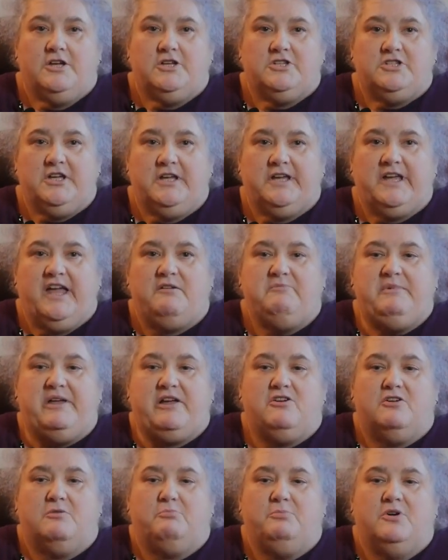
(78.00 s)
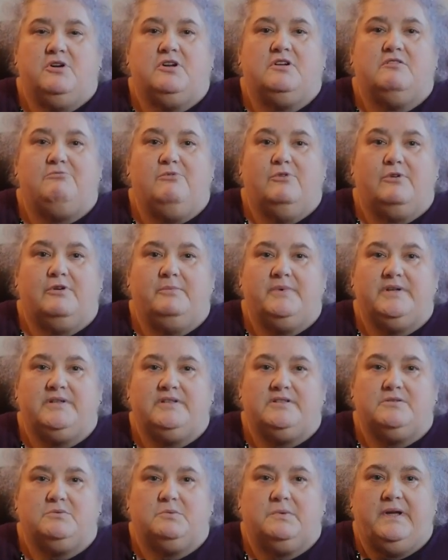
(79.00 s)
She gave me her Book of
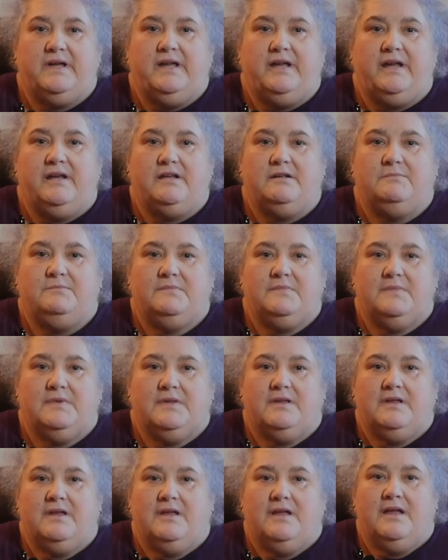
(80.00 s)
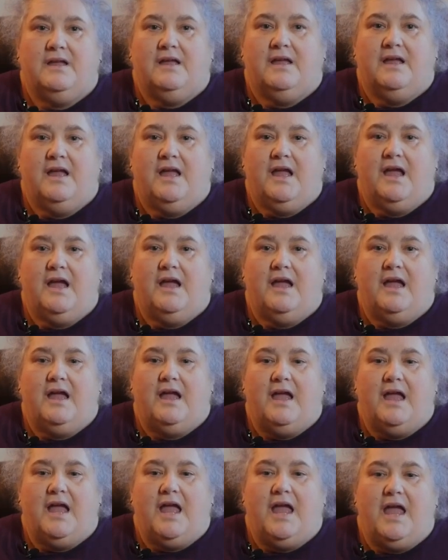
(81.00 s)
Mormon to read,
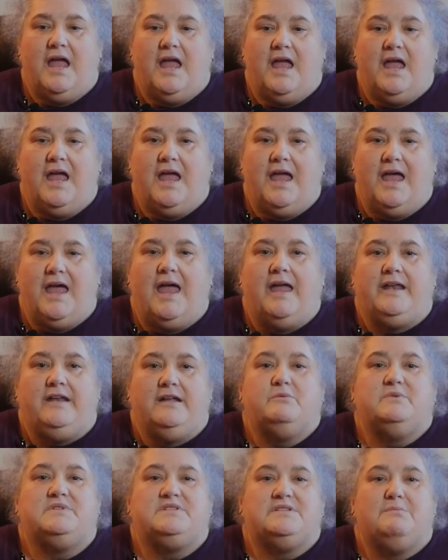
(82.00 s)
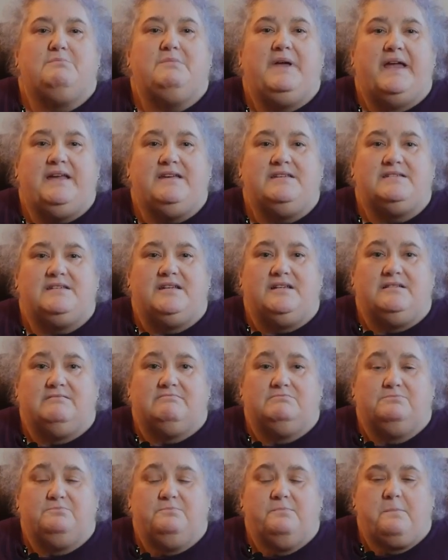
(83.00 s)
and it was
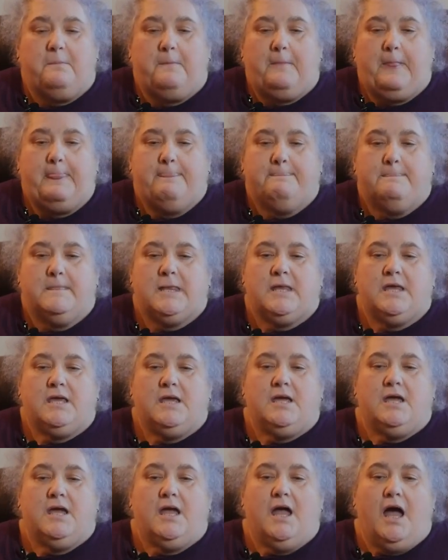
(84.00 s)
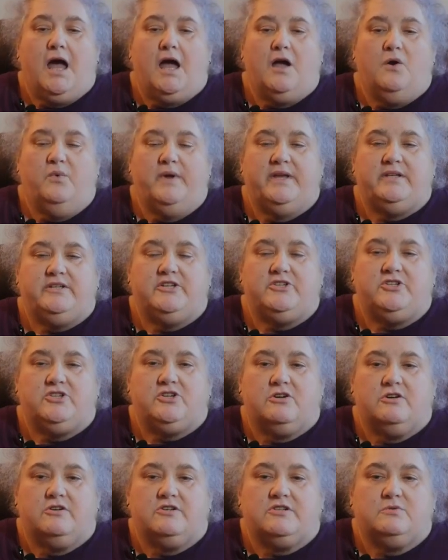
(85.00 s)
amazing. I went to
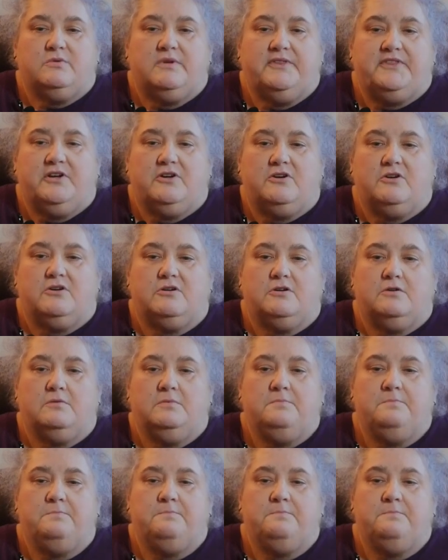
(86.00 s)
church with her